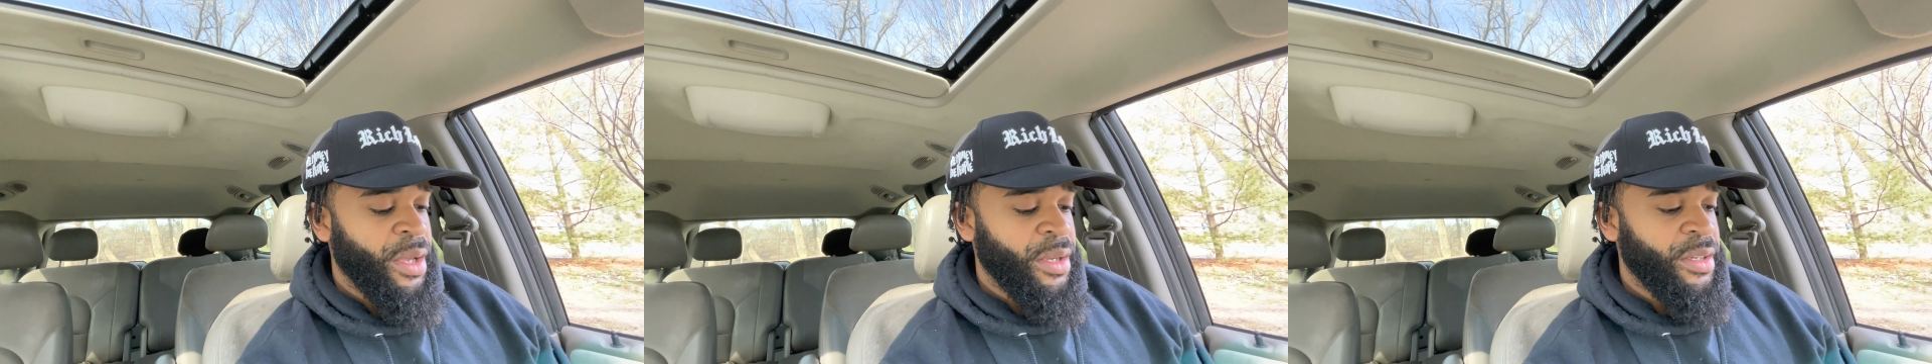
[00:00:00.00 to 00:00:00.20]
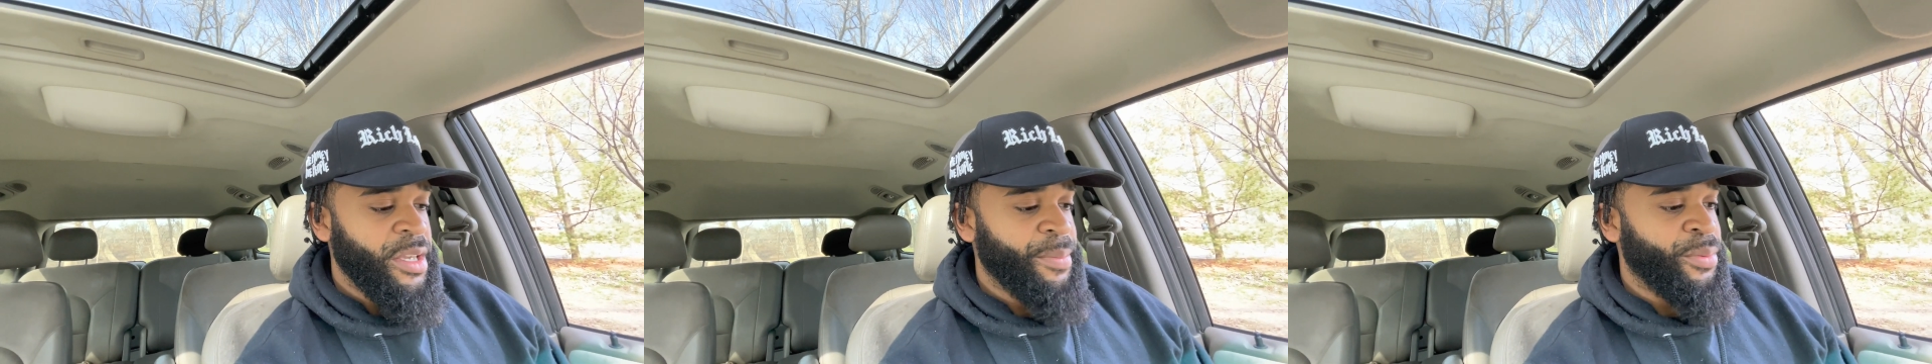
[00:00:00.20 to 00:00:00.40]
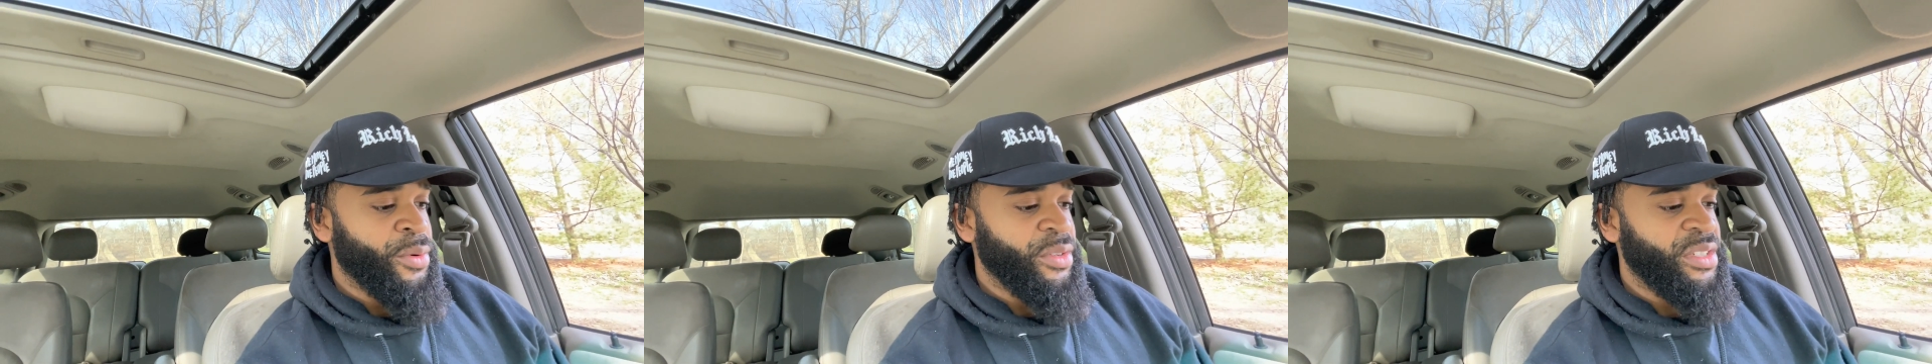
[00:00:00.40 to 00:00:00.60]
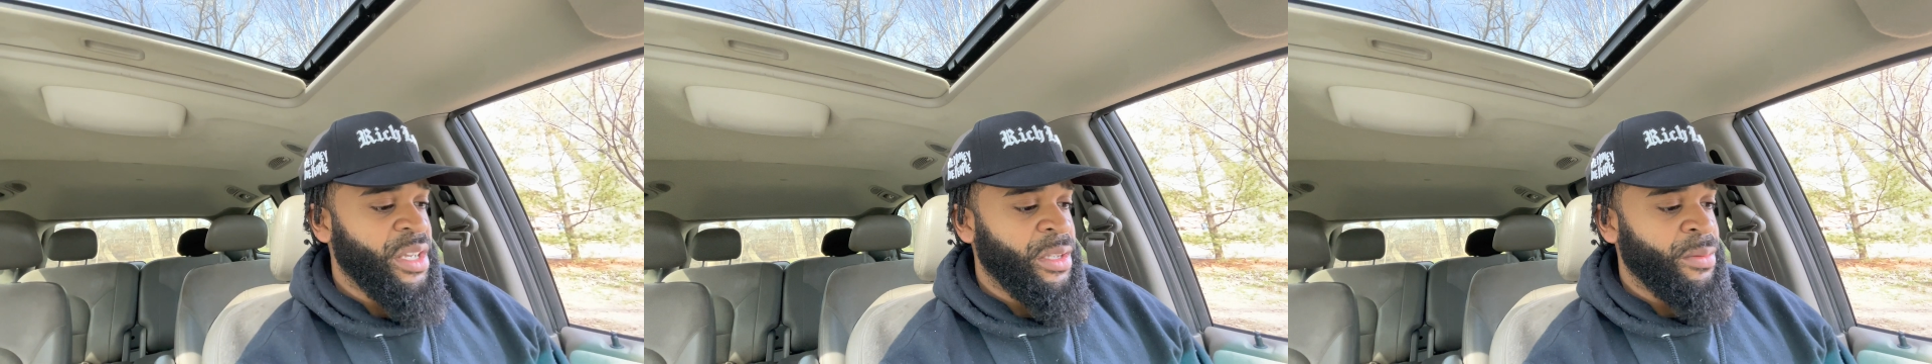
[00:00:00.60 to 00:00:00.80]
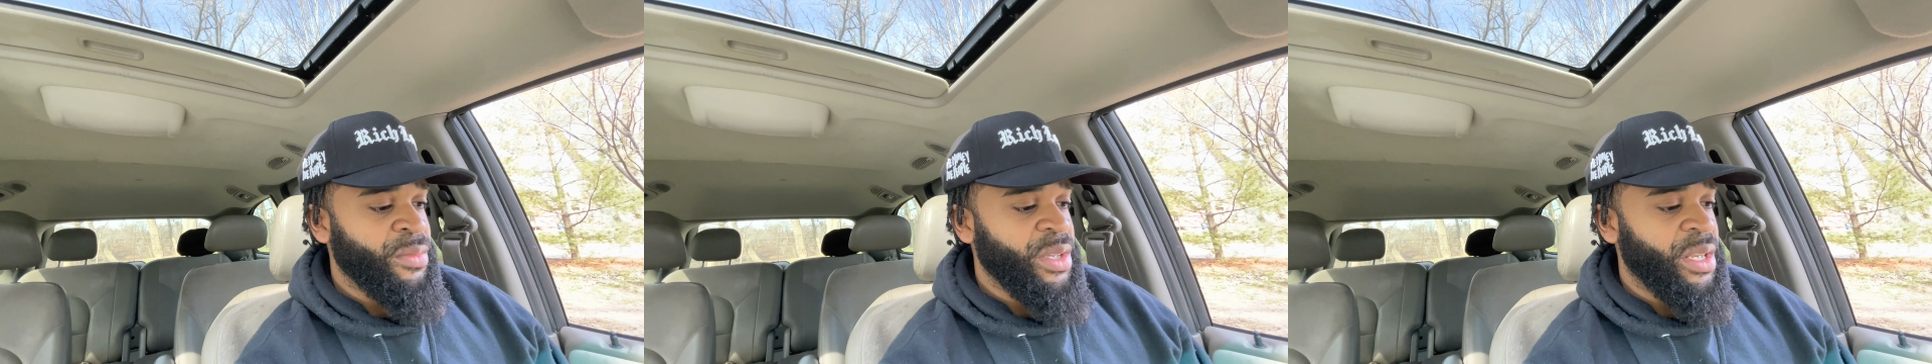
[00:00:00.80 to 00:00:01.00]
keep on
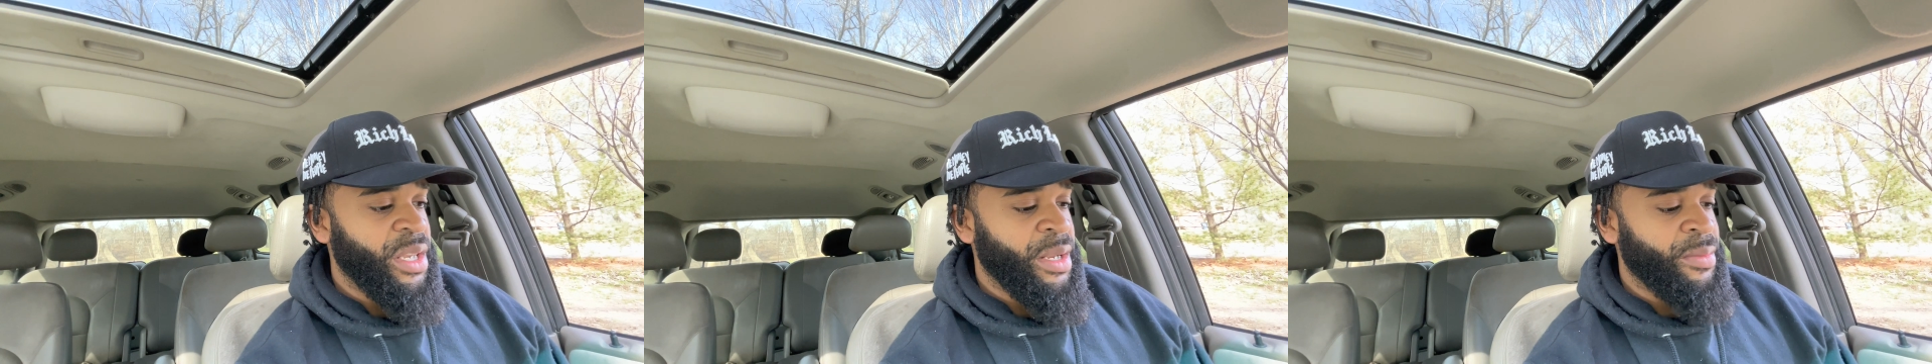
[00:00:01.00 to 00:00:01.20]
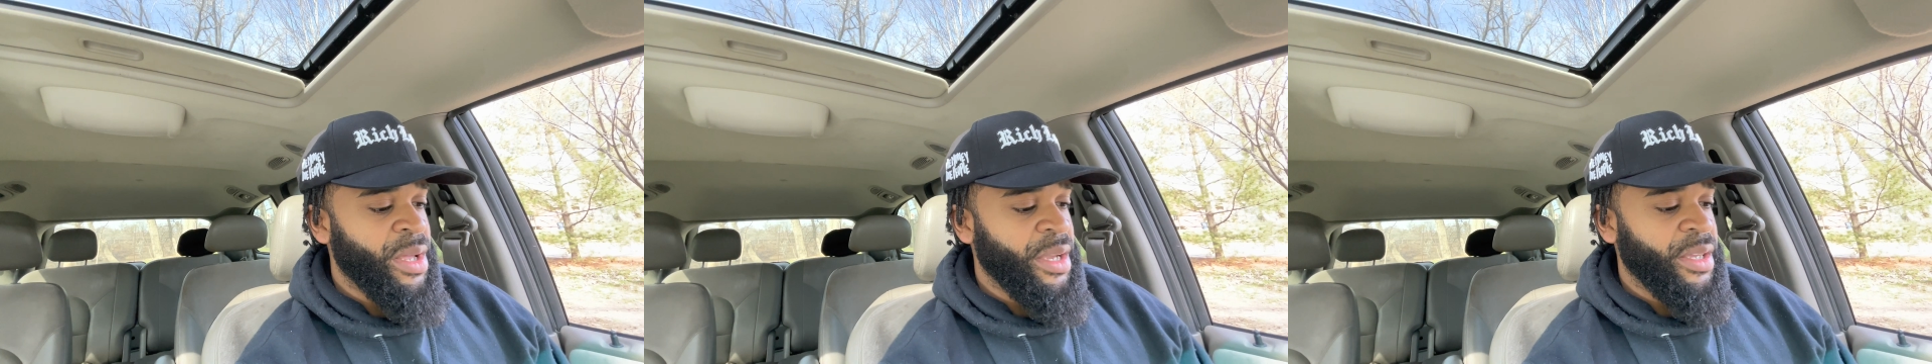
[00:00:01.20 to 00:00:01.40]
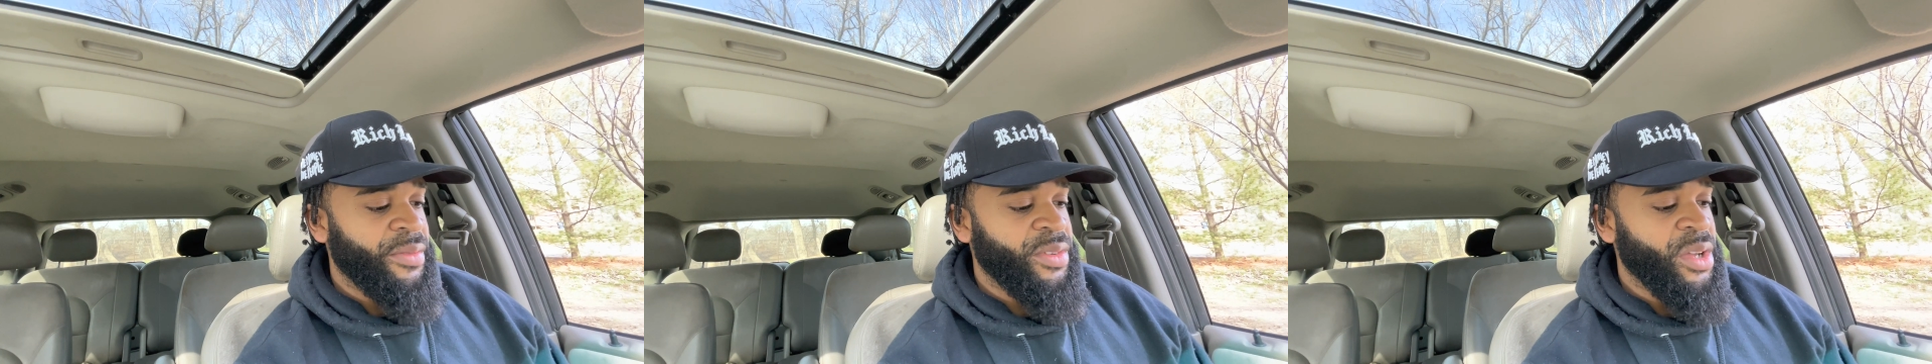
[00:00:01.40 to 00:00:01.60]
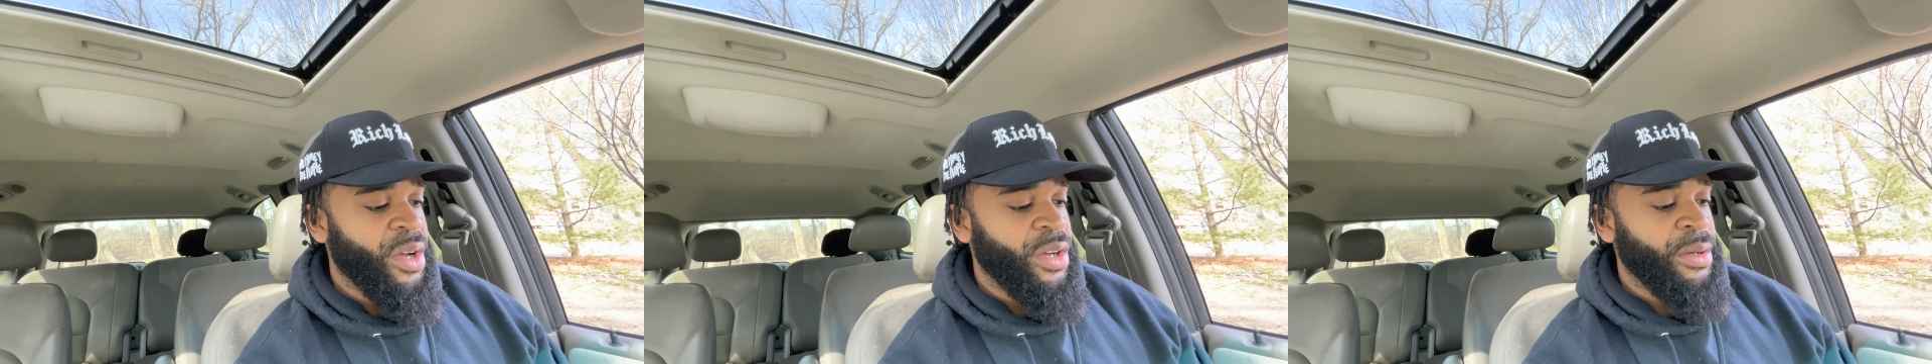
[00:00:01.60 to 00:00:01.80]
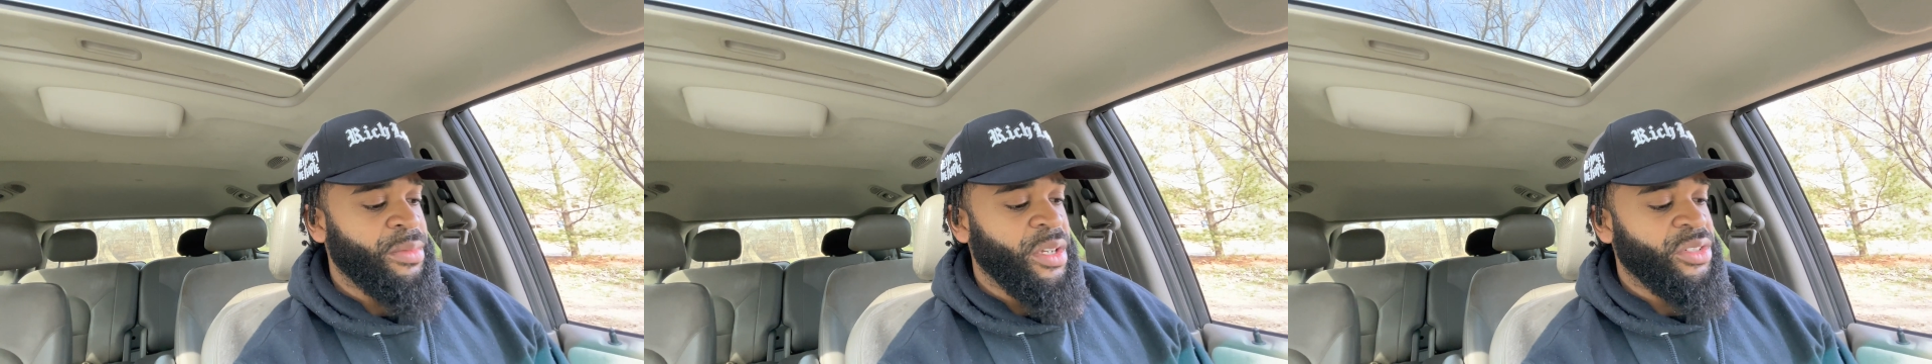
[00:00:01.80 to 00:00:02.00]
telling me that I'm not giving
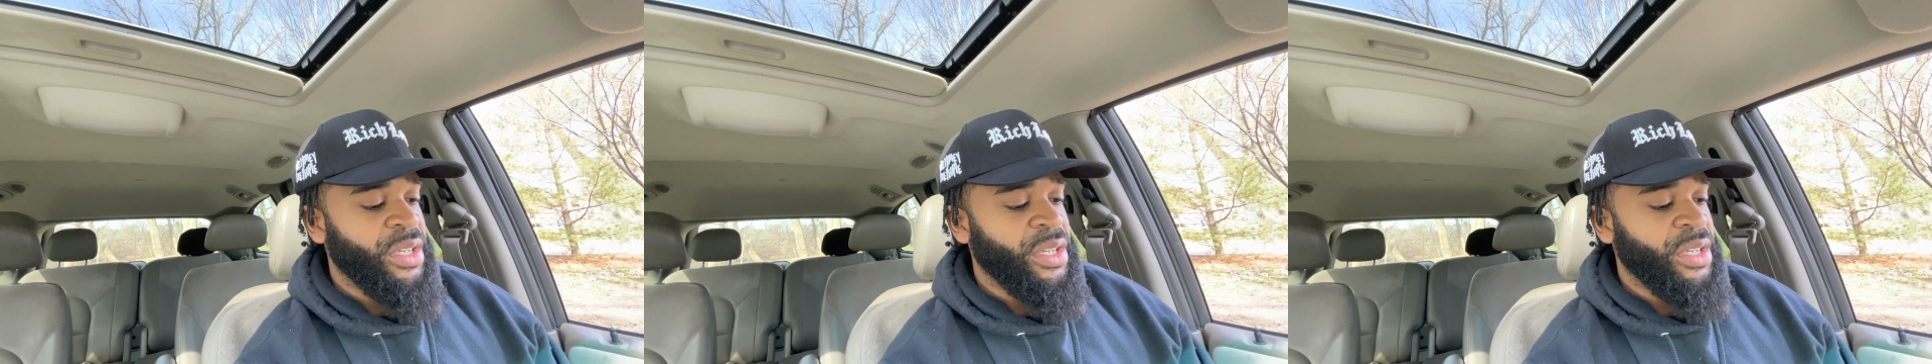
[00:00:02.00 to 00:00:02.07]
y'all updates.